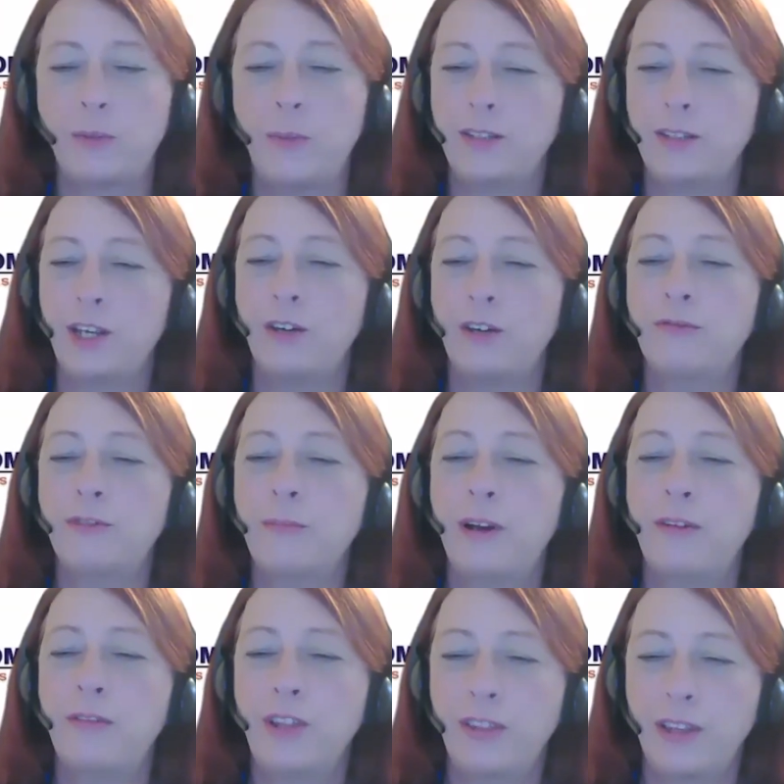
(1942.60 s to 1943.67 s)
myself from
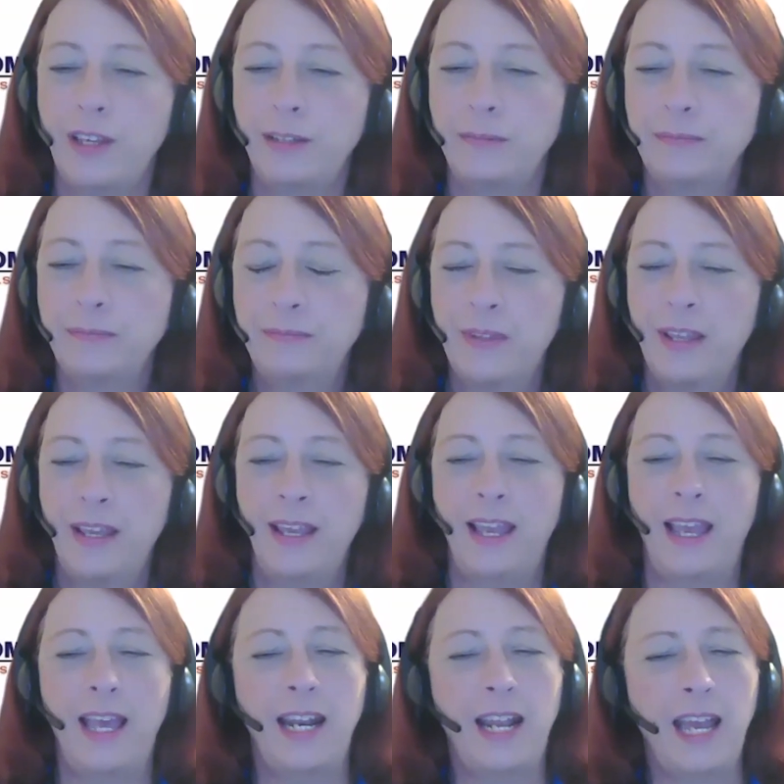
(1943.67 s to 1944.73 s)
everything
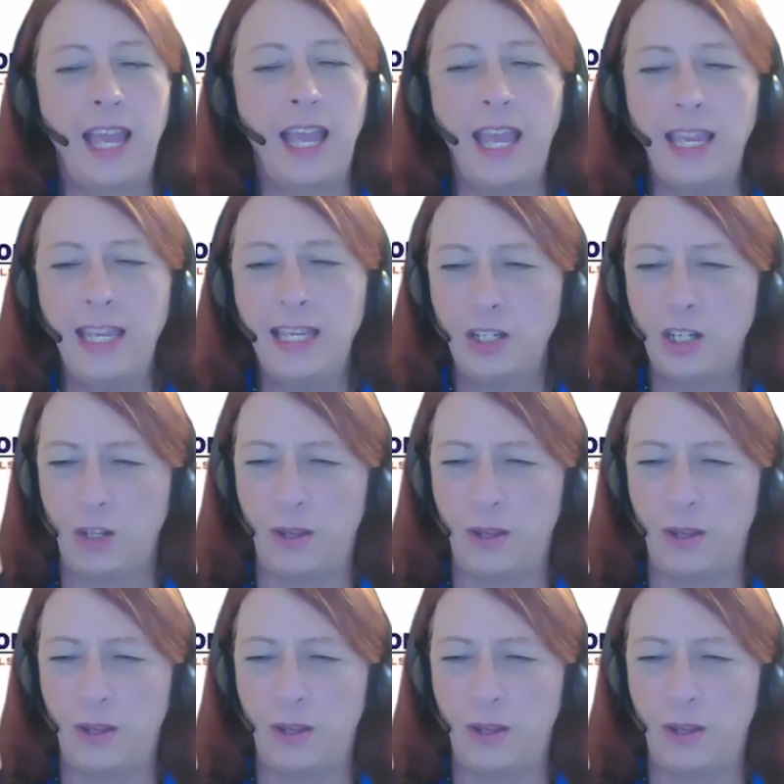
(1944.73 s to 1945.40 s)
and i hate